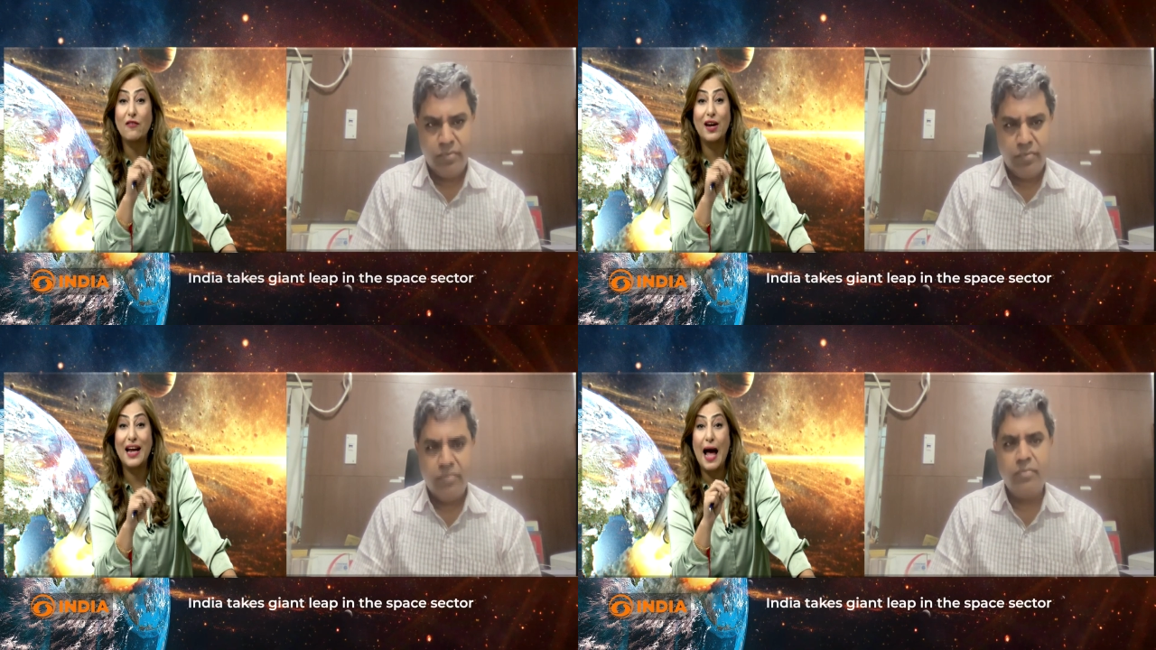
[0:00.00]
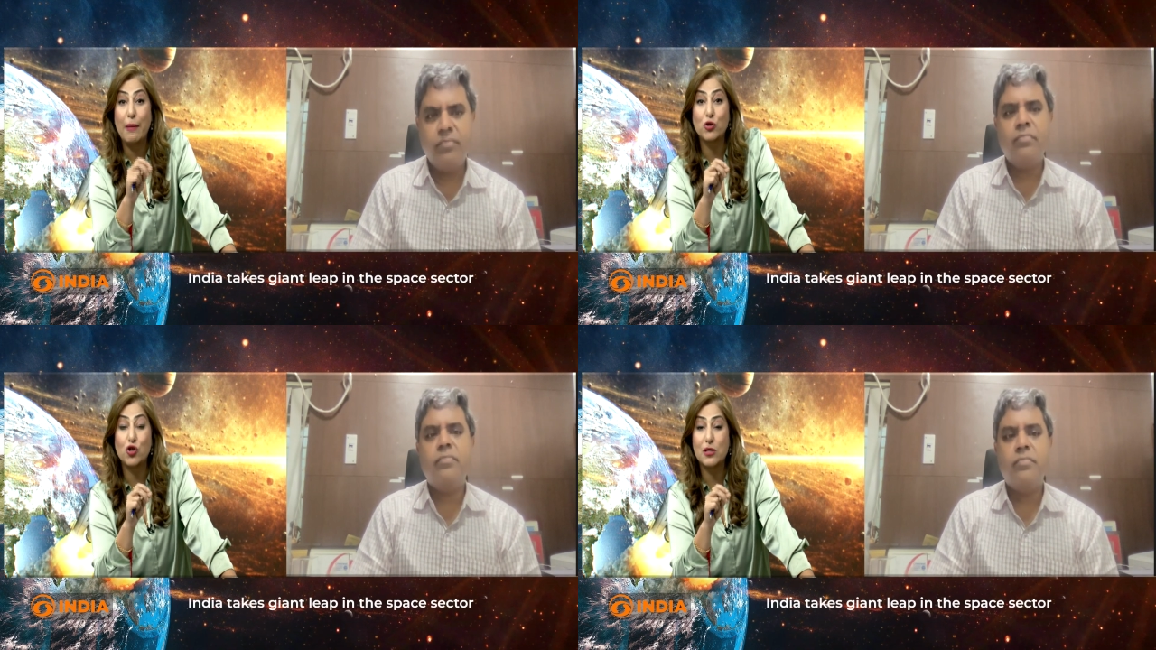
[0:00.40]
Speaker 1: very
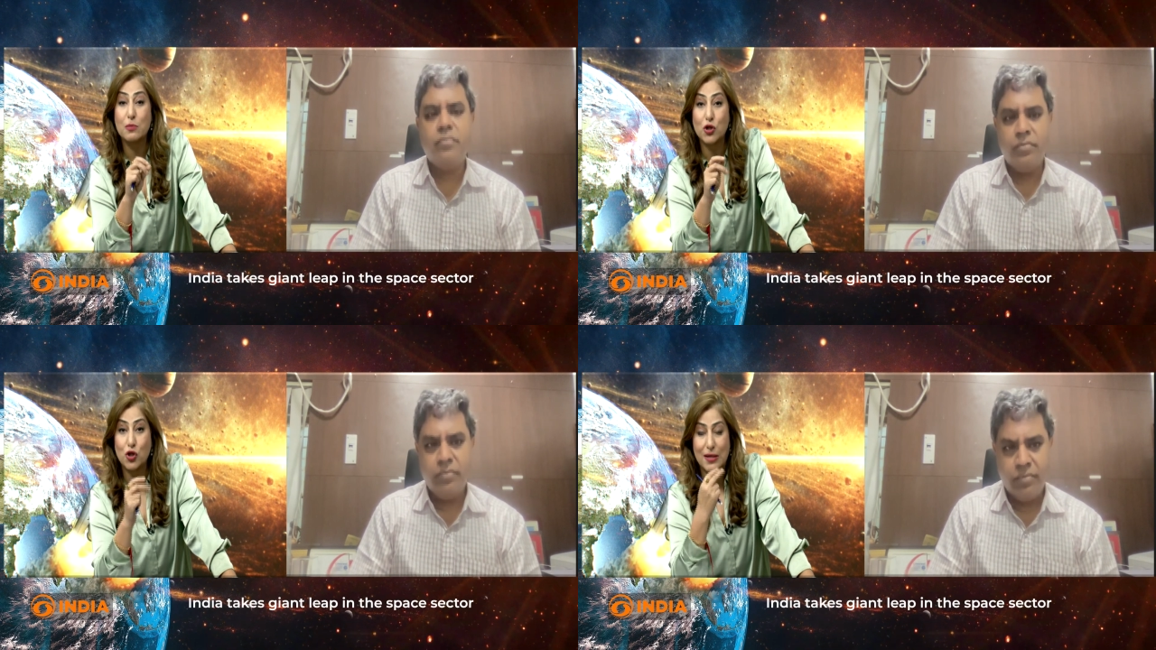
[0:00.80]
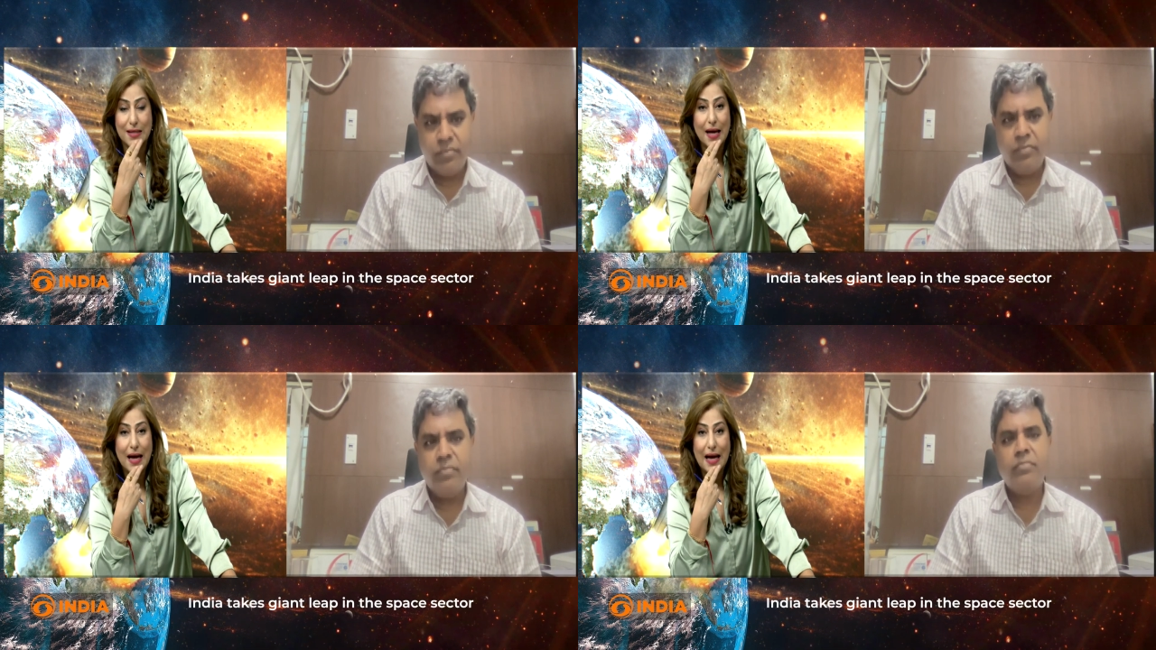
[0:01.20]
ambitious
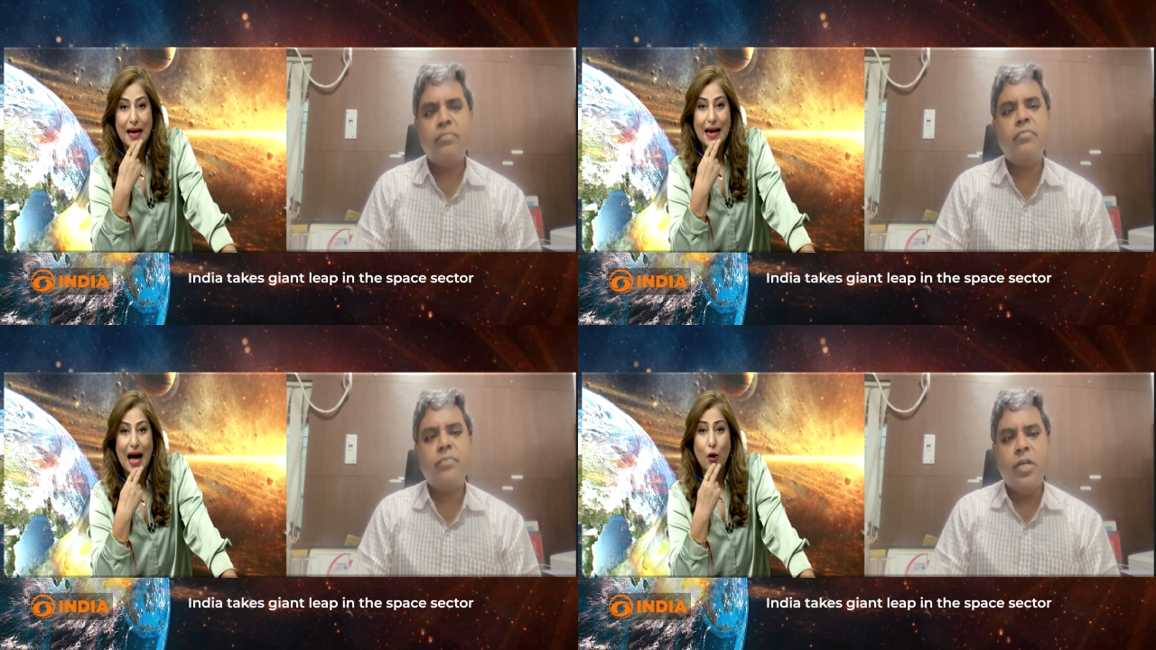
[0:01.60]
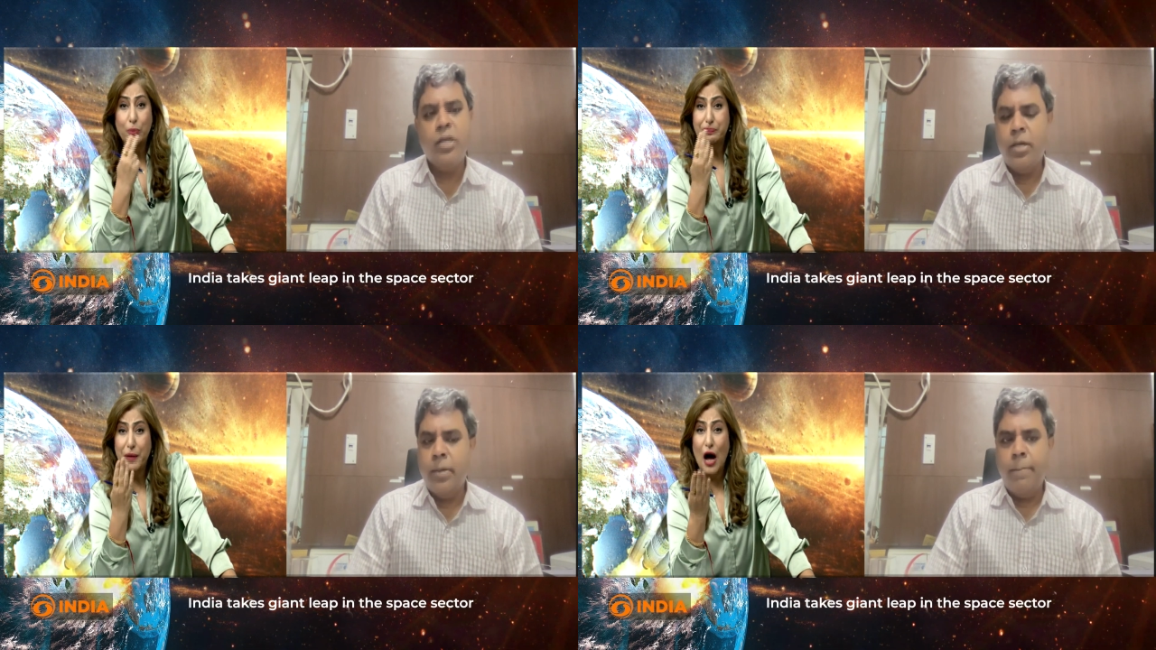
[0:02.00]
missions? Now,
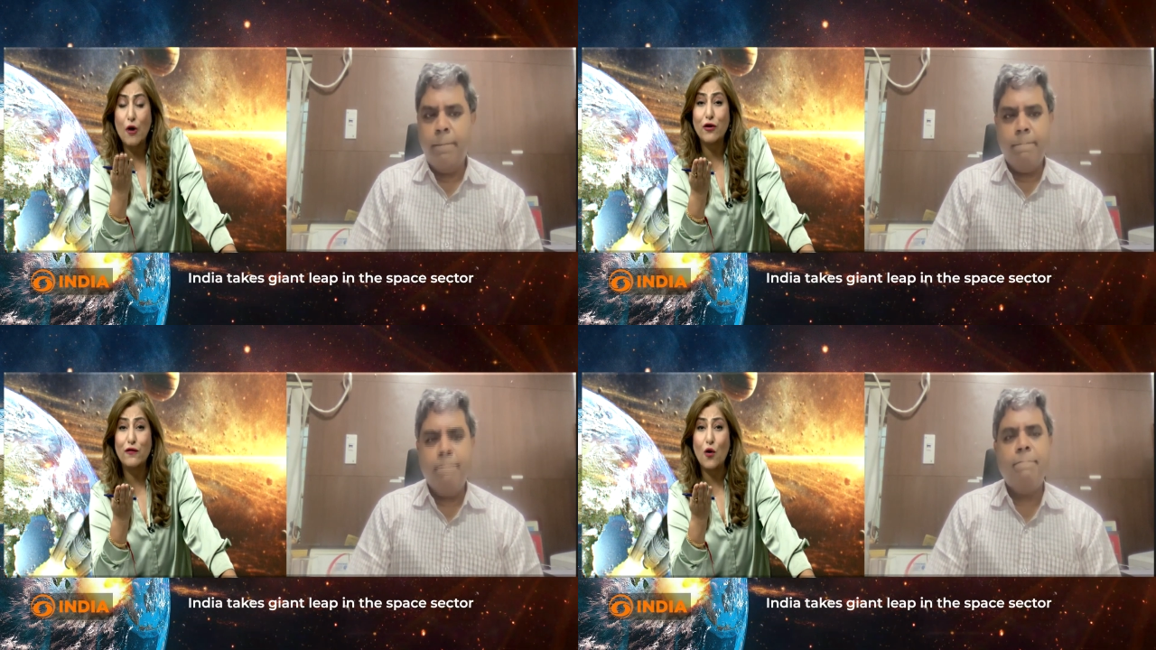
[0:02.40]
out of